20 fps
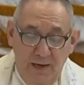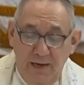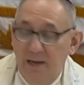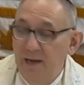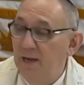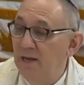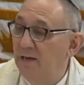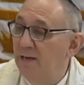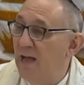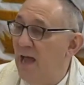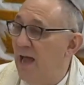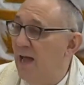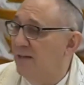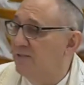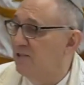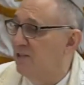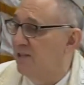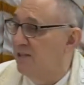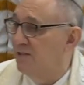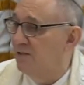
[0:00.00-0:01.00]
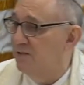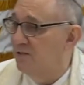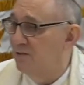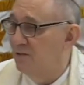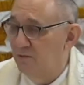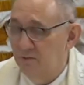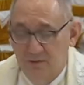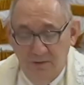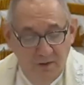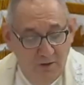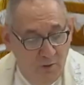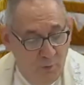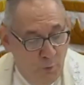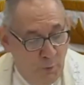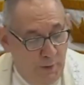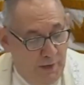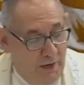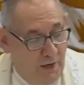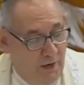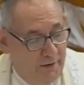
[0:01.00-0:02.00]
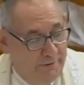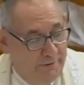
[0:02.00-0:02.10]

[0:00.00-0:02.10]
In Exodus, we are